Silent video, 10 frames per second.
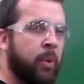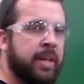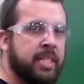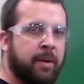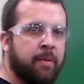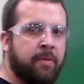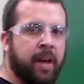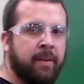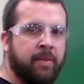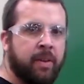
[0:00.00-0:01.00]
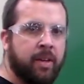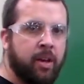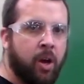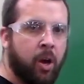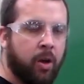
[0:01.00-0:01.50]

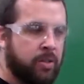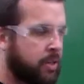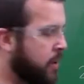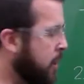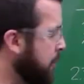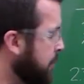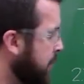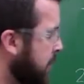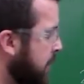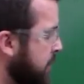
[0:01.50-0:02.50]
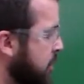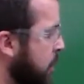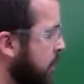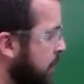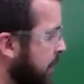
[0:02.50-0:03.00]
0.750.
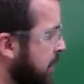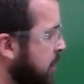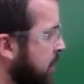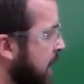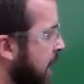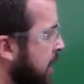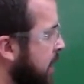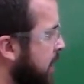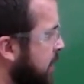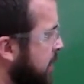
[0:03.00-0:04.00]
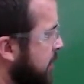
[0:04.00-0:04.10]
So if I took that